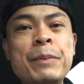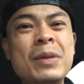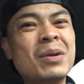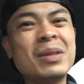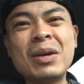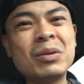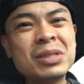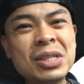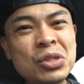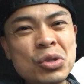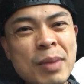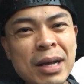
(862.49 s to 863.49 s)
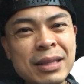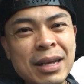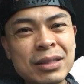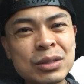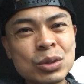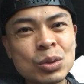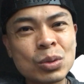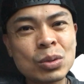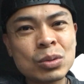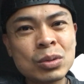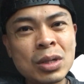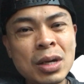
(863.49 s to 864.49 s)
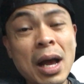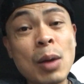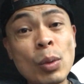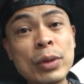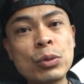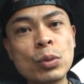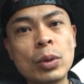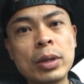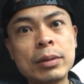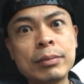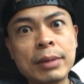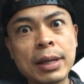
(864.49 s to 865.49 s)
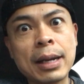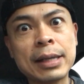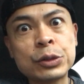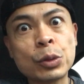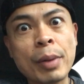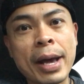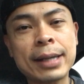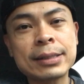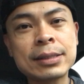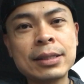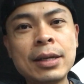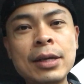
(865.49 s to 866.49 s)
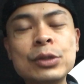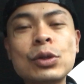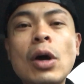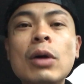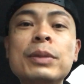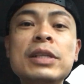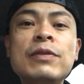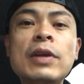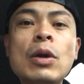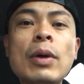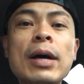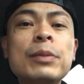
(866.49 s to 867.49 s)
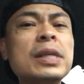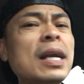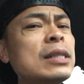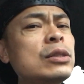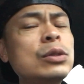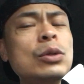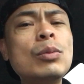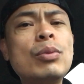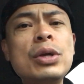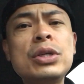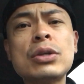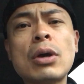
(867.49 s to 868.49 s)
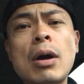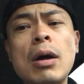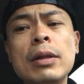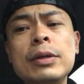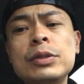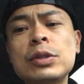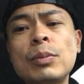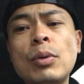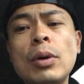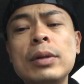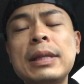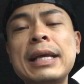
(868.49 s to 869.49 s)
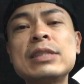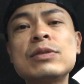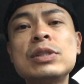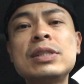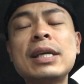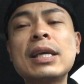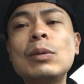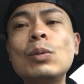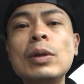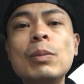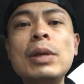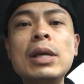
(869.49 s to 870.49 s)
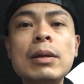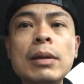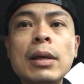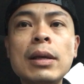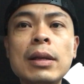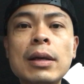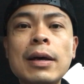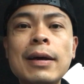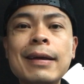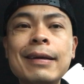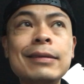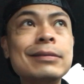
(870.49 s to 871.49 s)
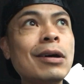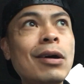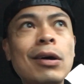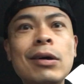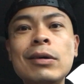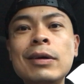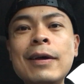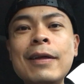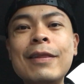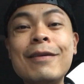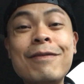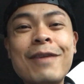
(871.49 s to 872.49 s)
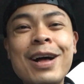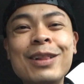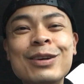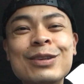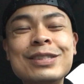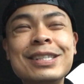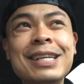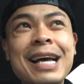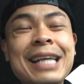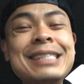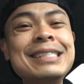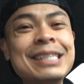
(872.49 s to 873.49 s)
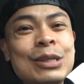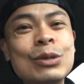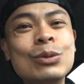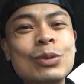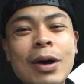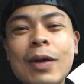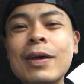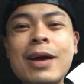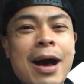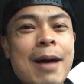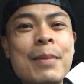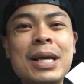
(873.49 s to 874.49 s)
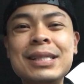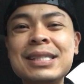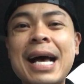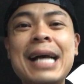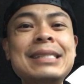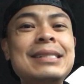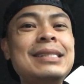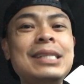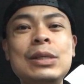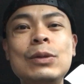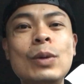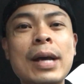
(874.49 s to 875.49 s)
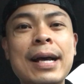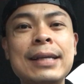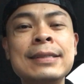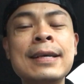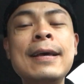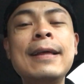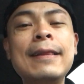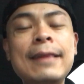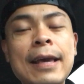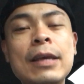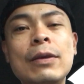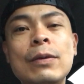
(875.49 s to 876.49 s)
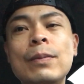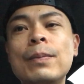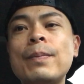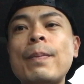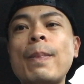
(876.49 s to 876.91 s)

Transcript: You know, they don't teach you about that in school. I went through it and I surpassed. So I hope this video helps, and I do appreciate all your support. Thanks for sticking with me and all the follows, and I see you, all the comments. I see you guys. Thank you.